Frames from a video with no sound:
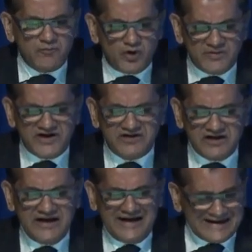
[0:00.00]
moment
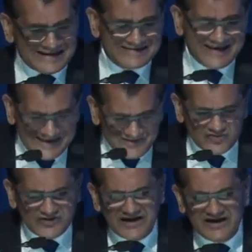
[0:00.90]
in its
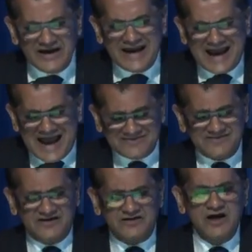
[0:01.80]
history as
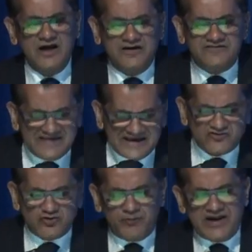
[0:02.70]
it seeks
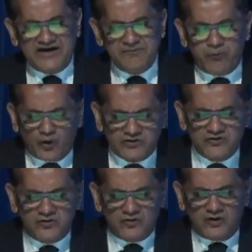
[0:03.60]
to play an
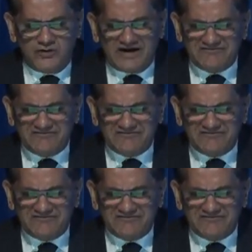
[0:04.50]
important role by